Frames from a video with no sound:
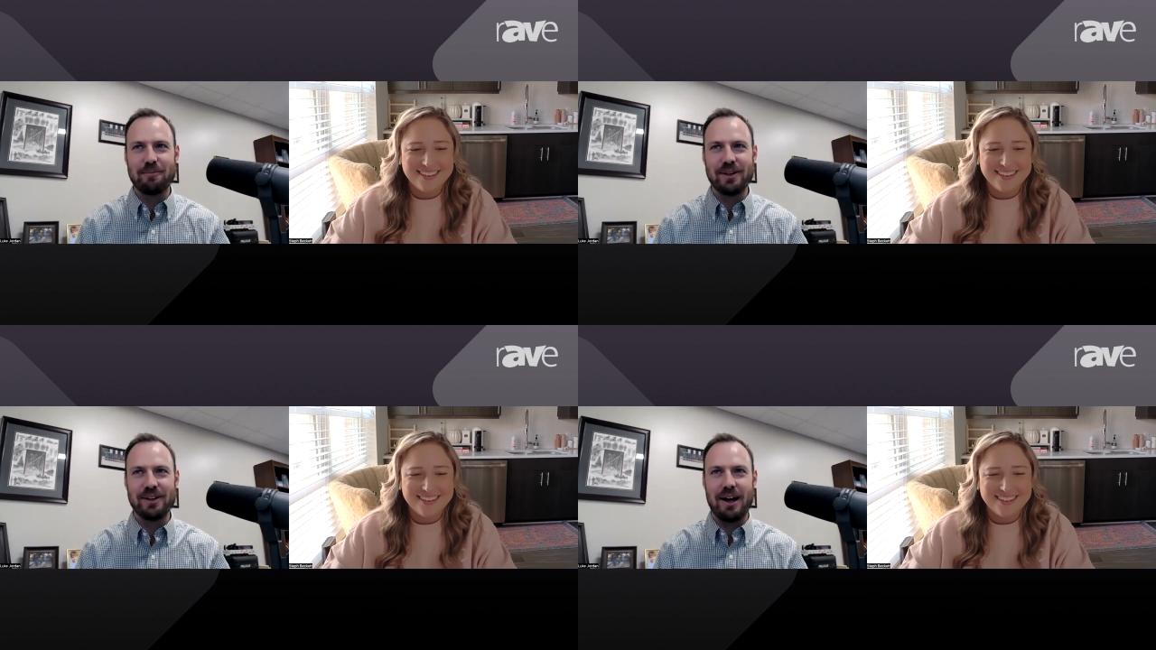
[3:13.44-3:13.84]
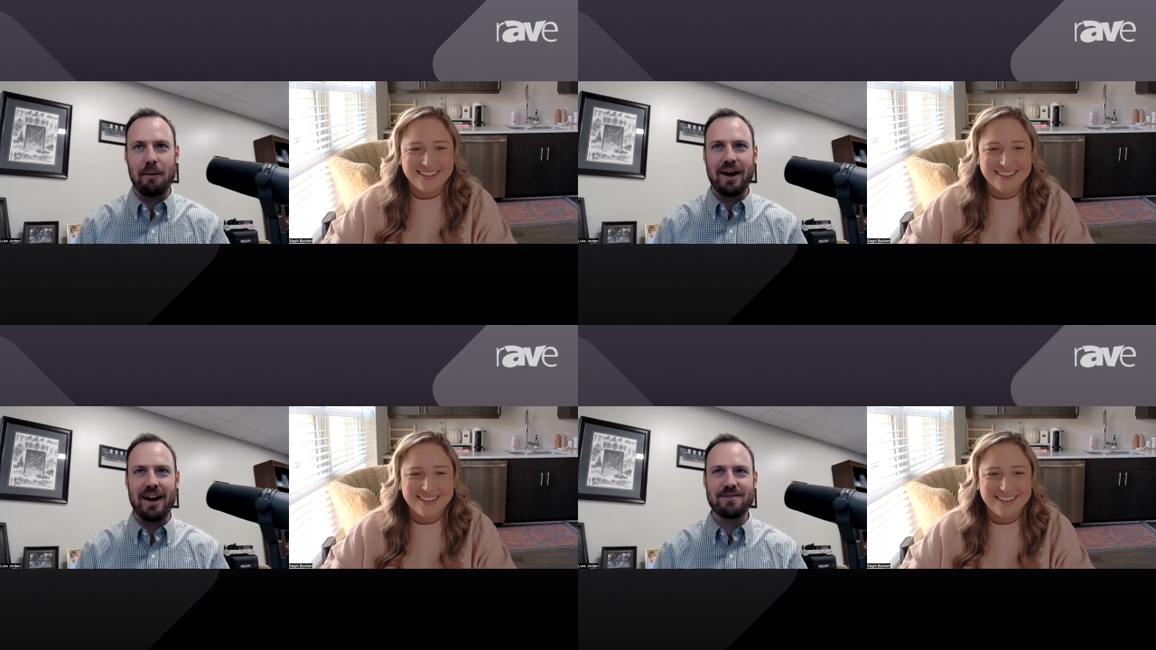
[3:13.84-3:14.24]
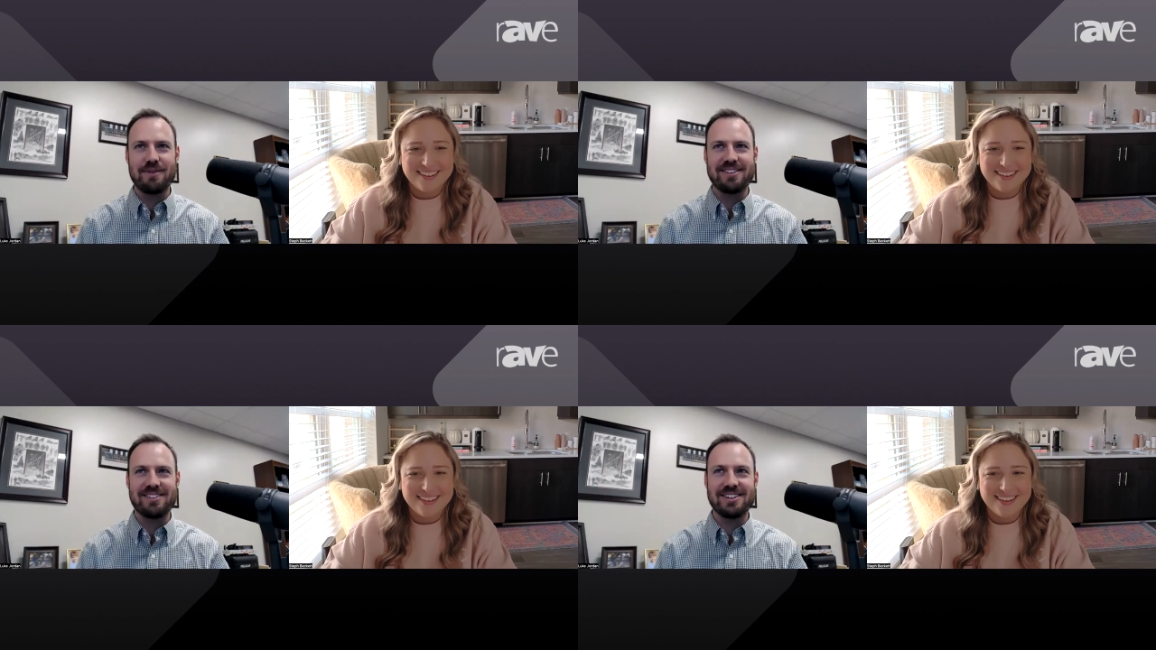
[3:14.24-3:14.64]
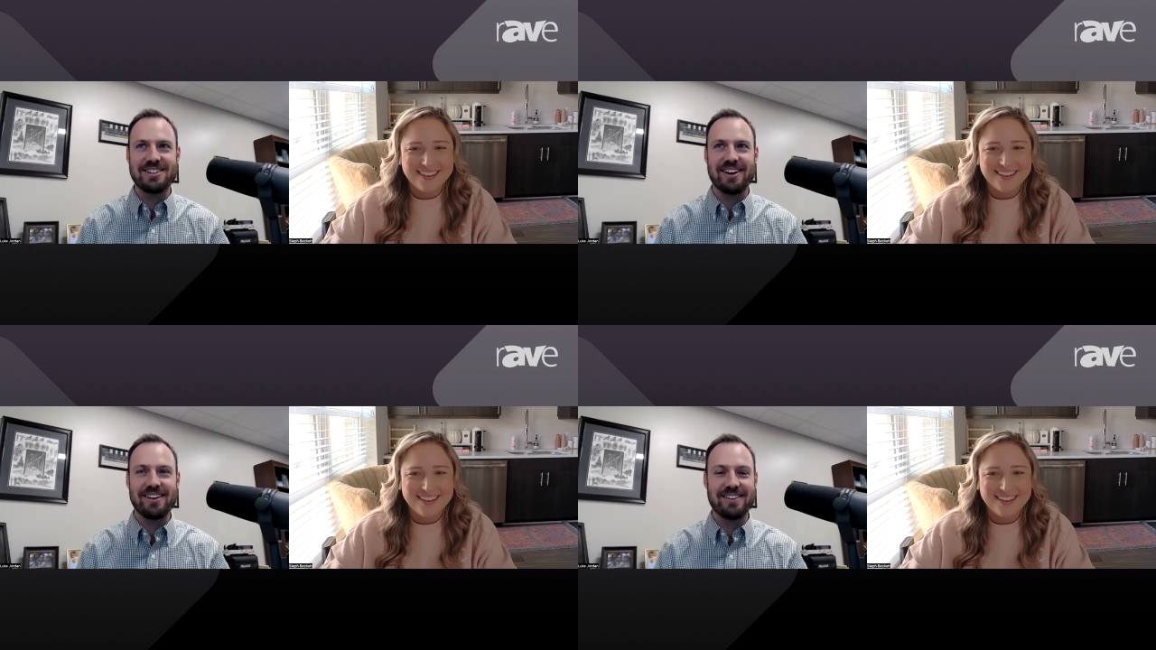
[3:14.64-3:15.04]
Speaker 1: But I passed my
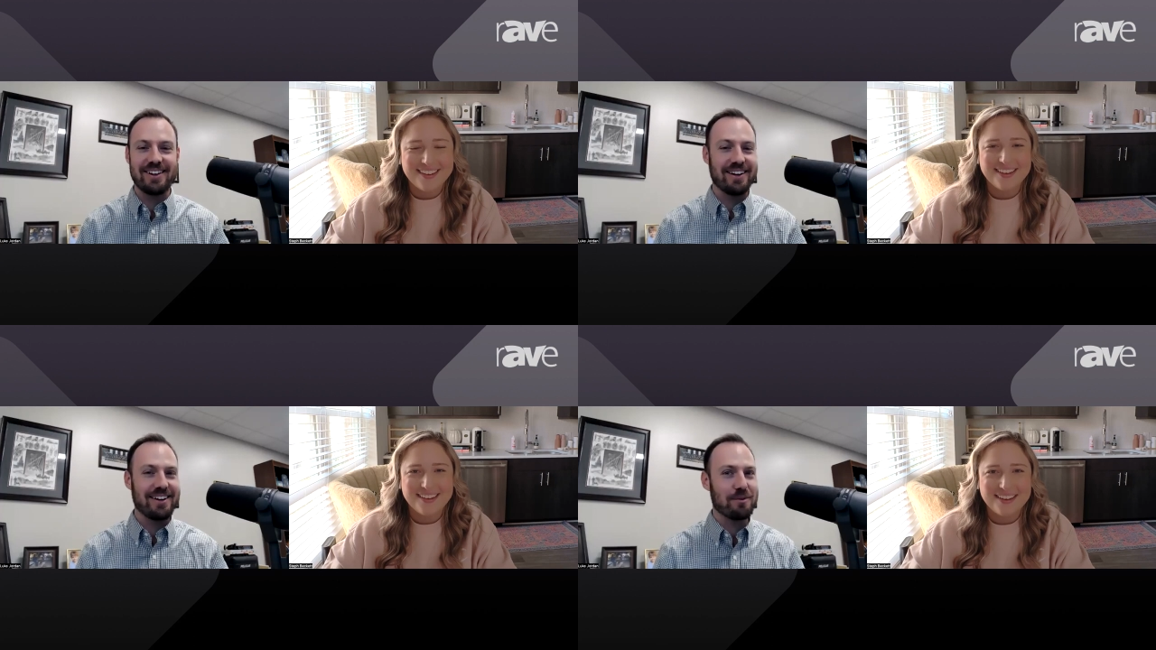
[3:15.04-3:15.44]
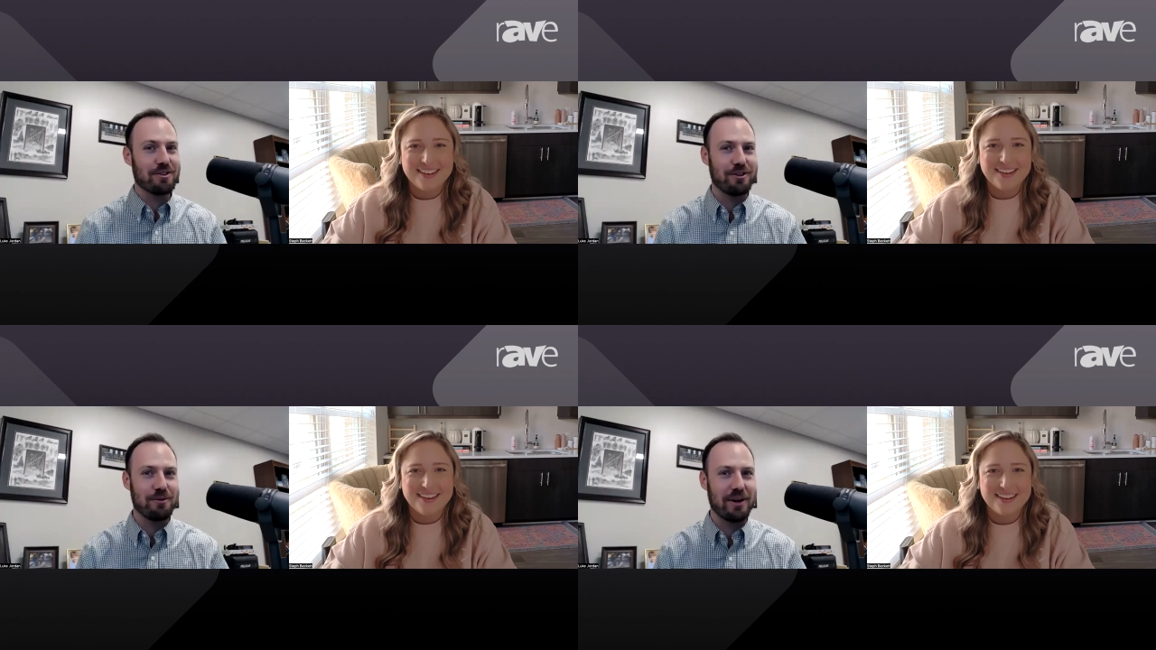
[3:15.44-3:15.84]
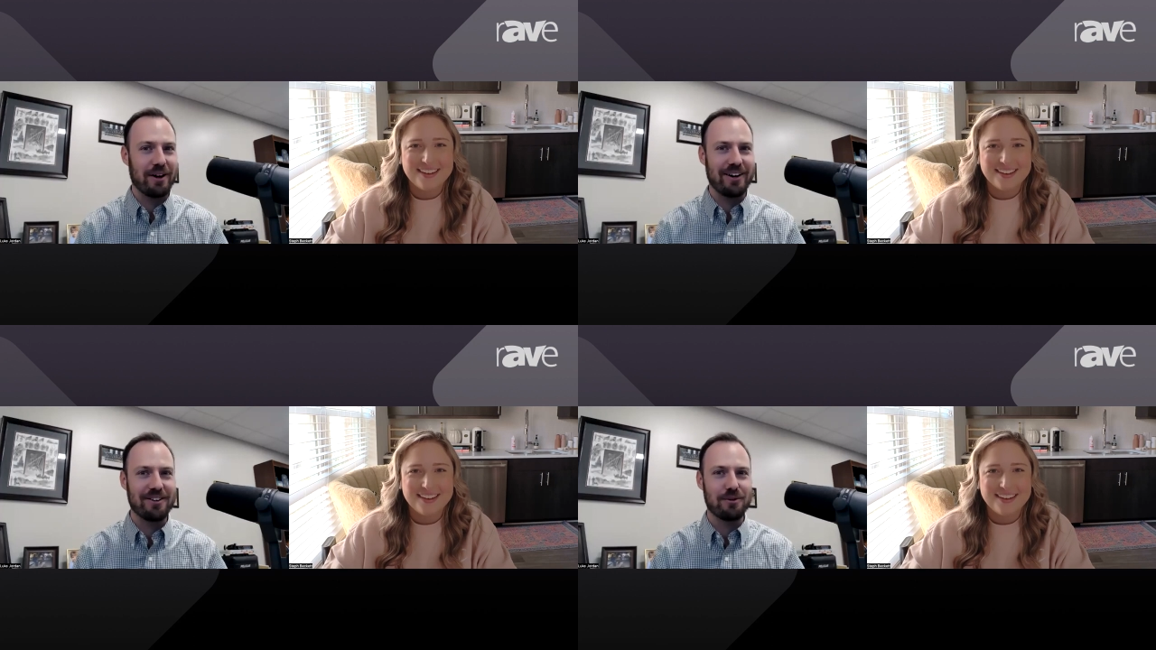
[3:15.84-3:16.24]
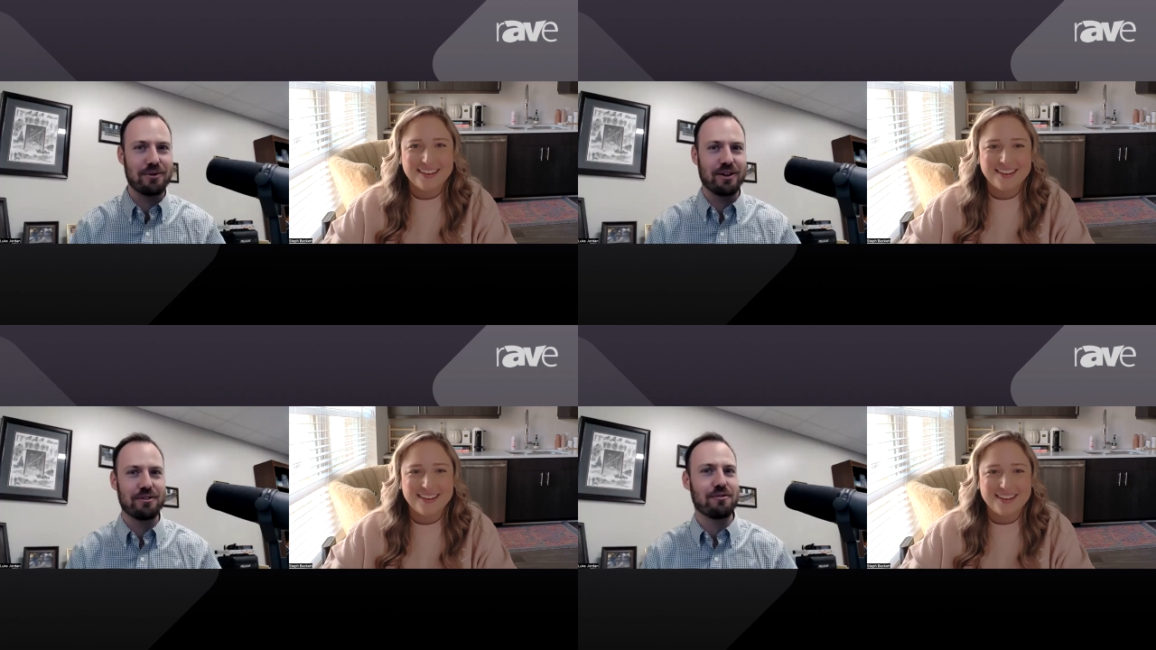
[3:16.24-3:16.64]
CTS and I'm still married, so
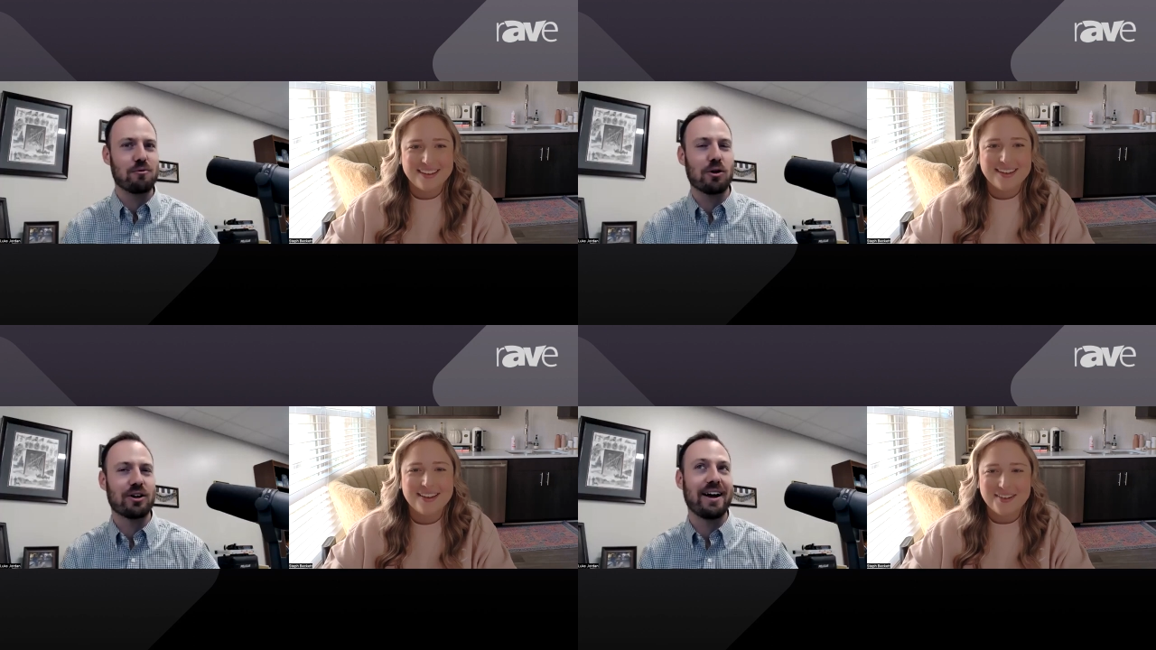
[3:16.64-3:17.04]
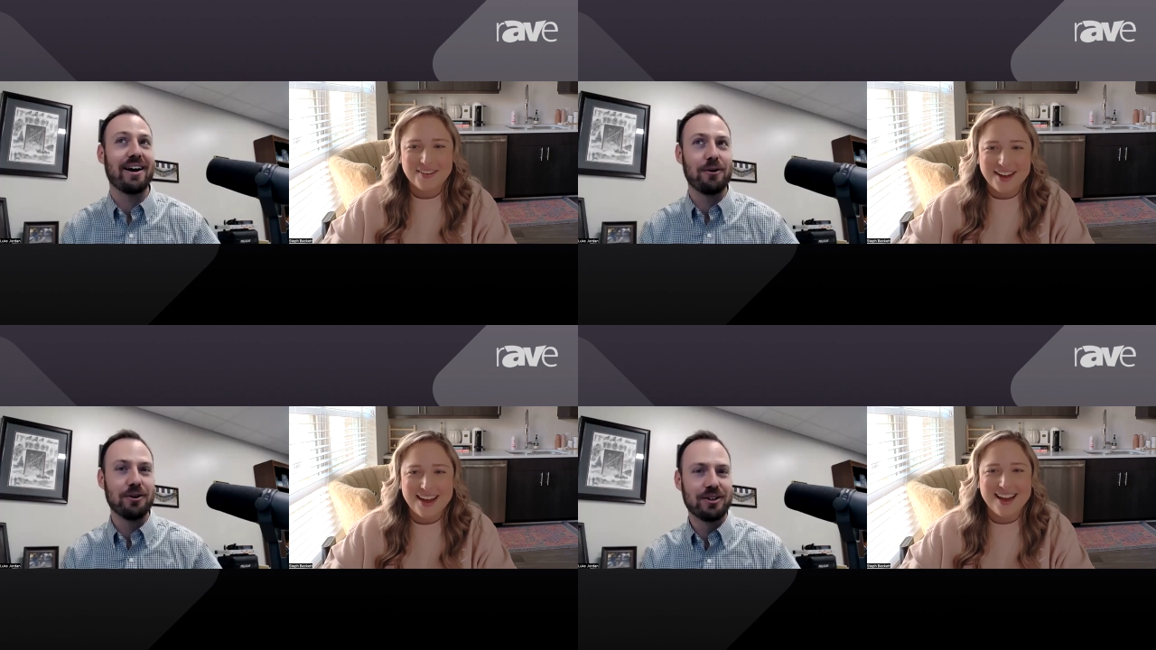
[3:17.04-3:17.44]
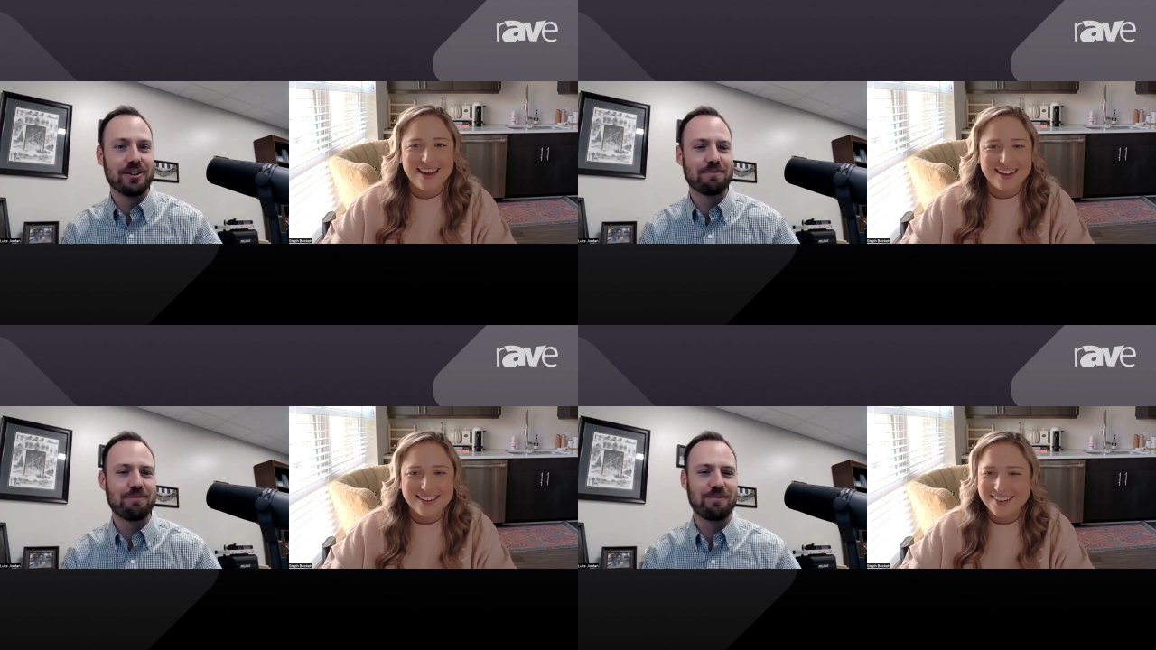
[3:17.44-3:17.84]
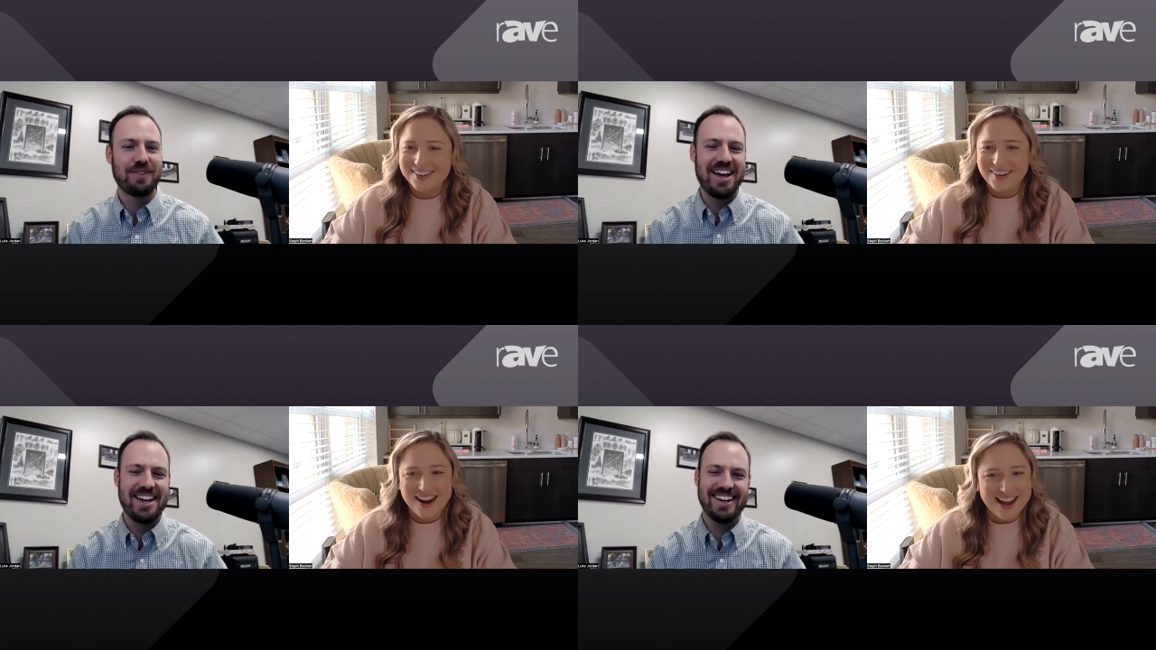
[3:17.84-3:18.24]
things have worked out. Okay,
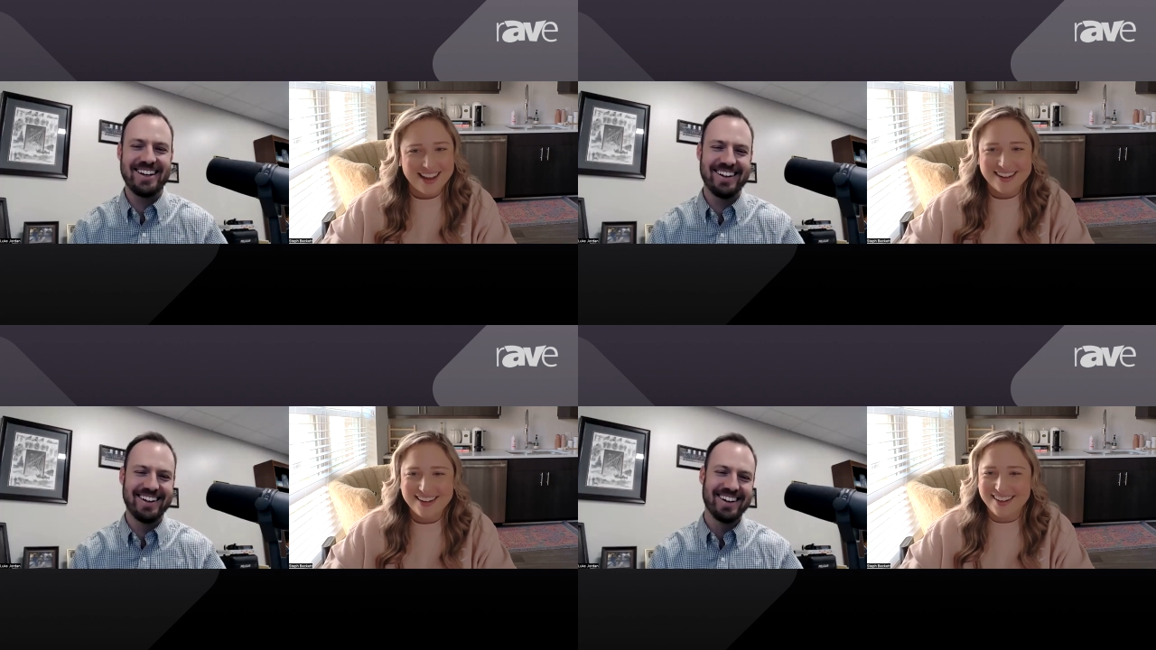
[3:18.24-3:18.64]
great.